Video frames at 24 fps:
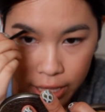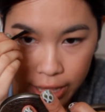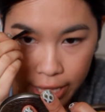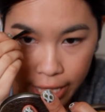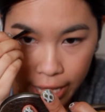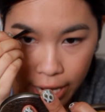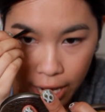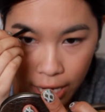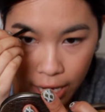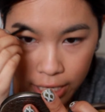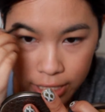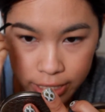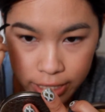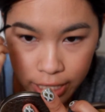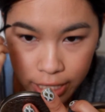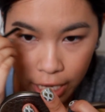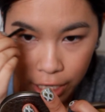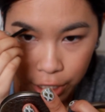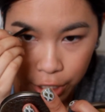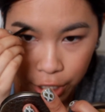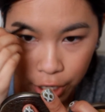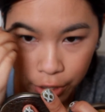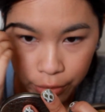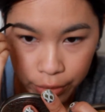then I
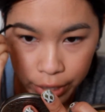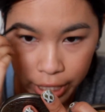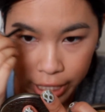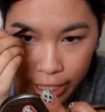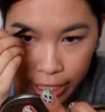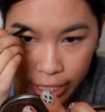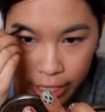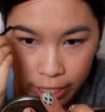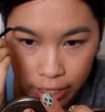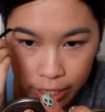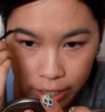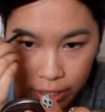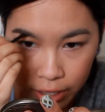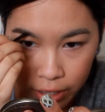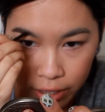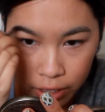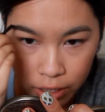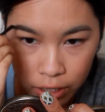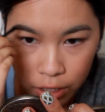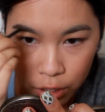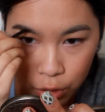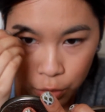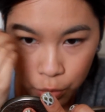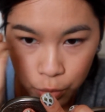start going in
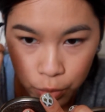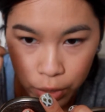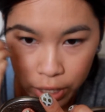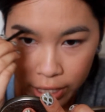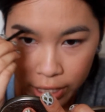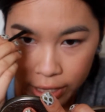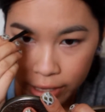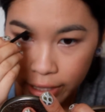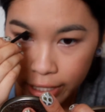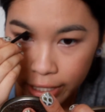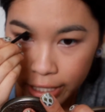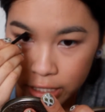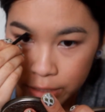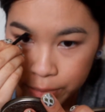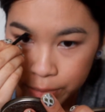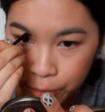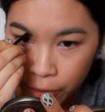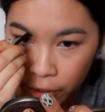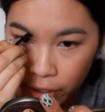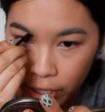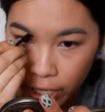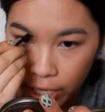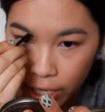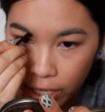with less
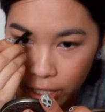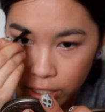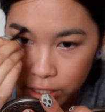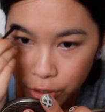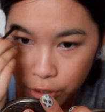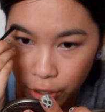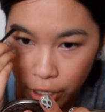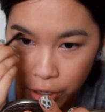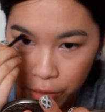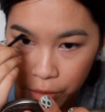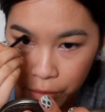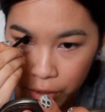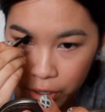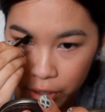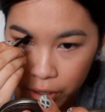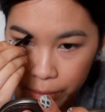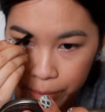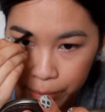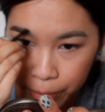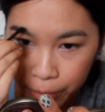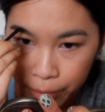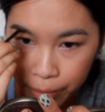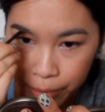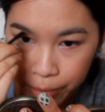product. So I don't want
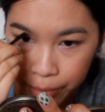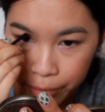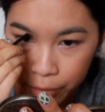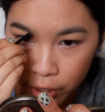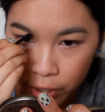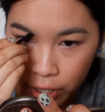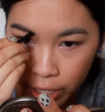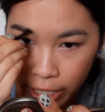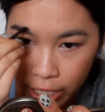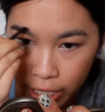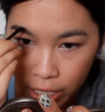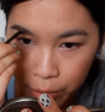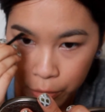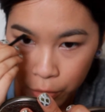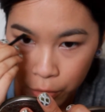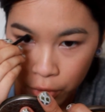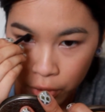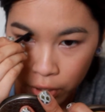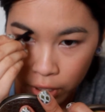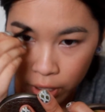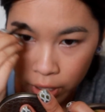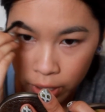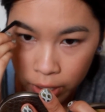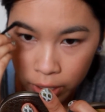to put any
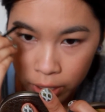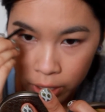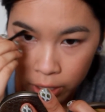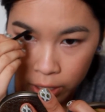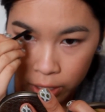more